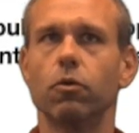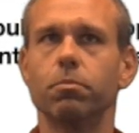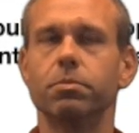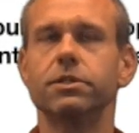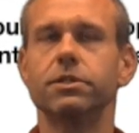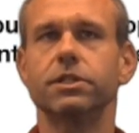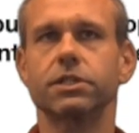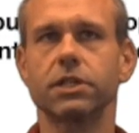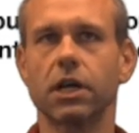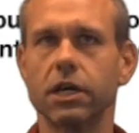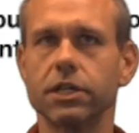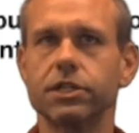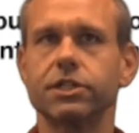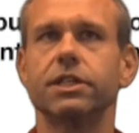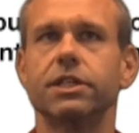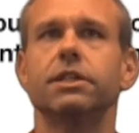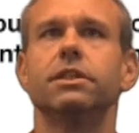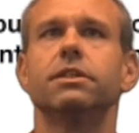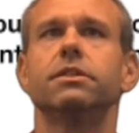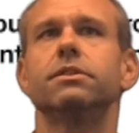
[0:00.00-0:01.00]
open
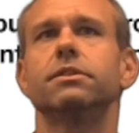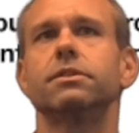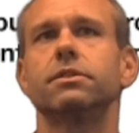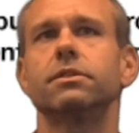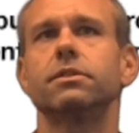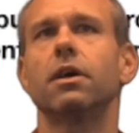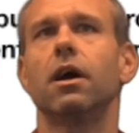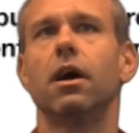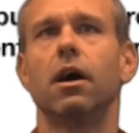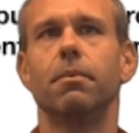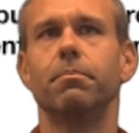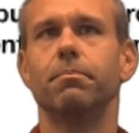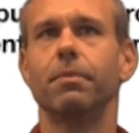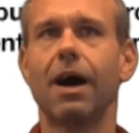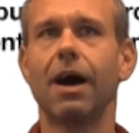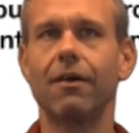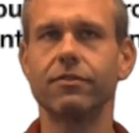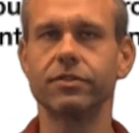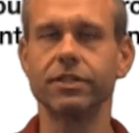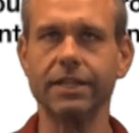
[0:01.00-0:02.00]
discussions,
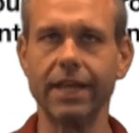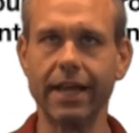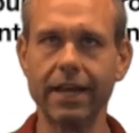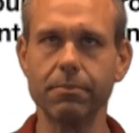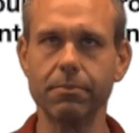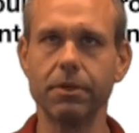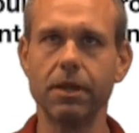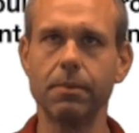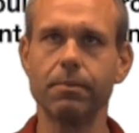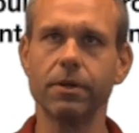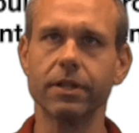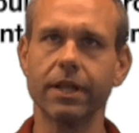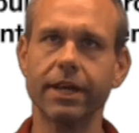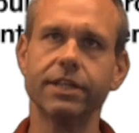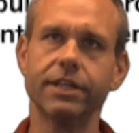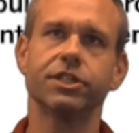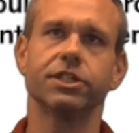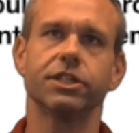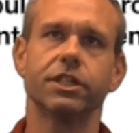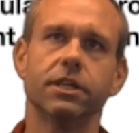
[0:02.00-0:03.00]
obviously data
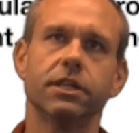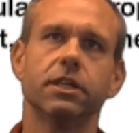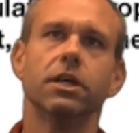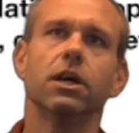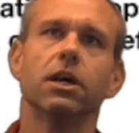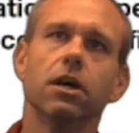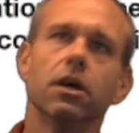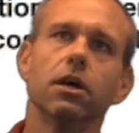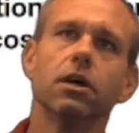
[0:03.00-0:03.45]
manipulation,